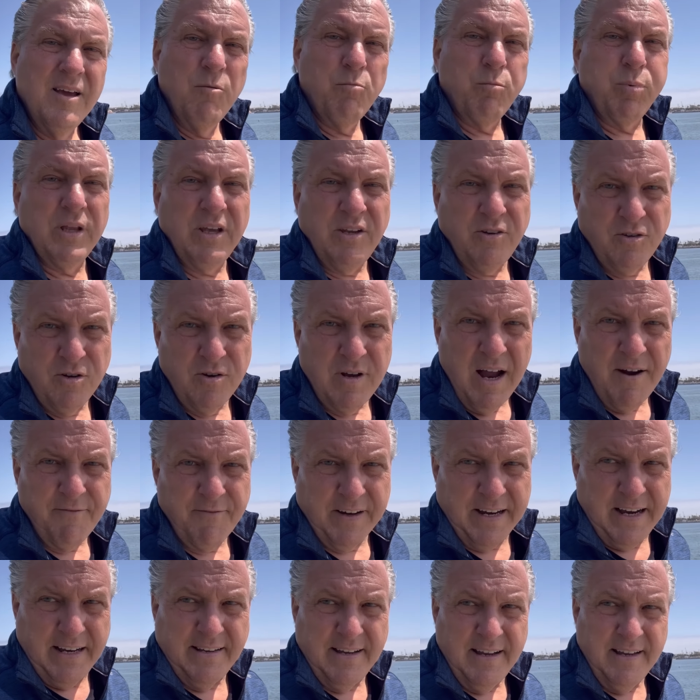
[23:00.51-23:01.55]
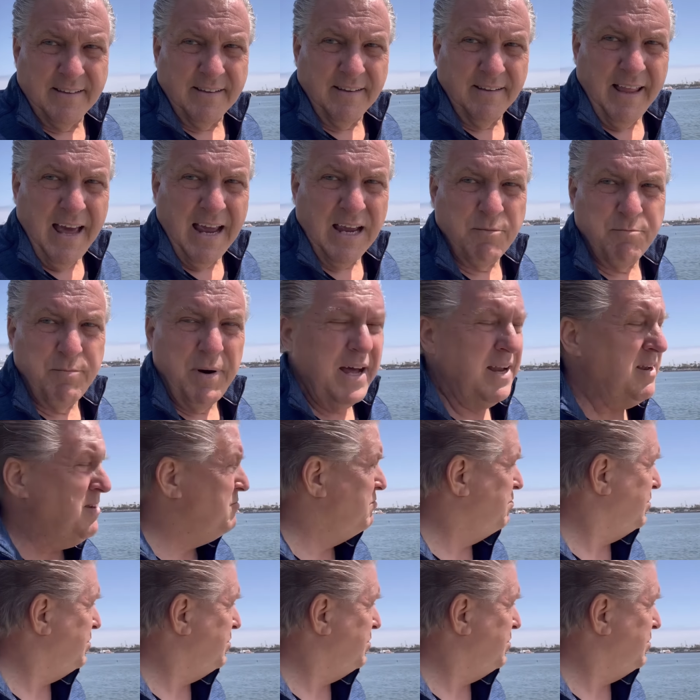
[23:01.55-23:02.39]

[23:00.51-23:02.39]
Please do not forget to hit the like button.